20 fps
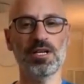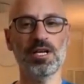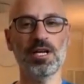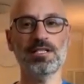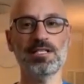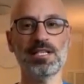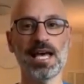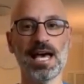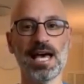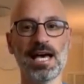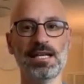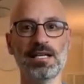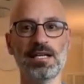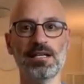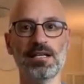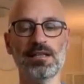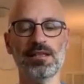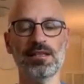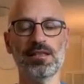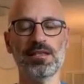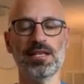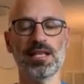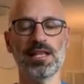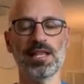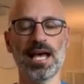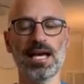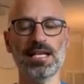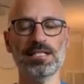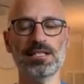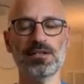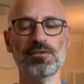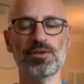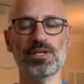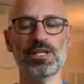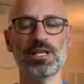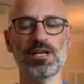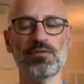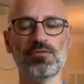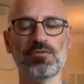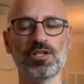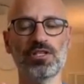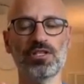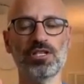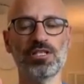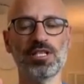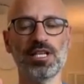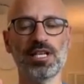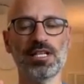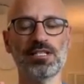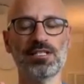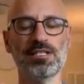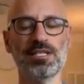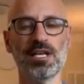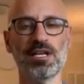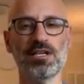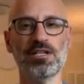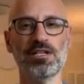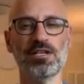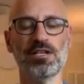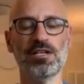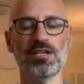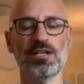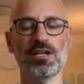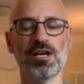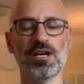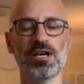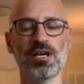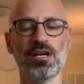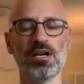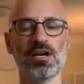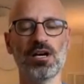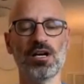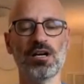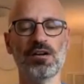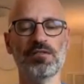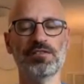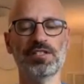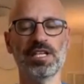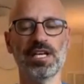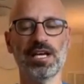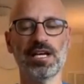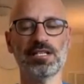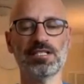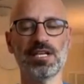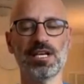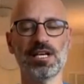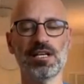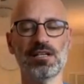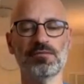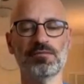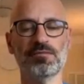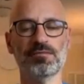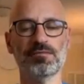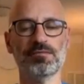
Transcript: is adding the last thing we did, which is the extension of the exhale.